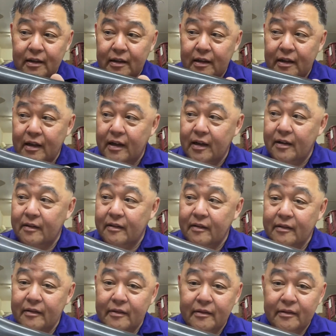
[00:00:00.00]
Yeah,
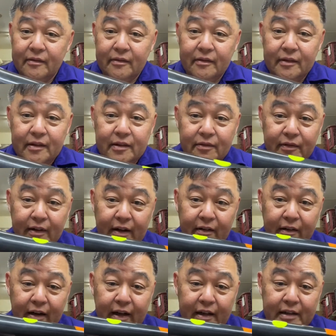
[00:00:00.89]
it's very
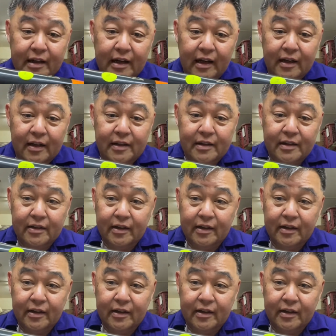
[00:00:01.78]
nice colors,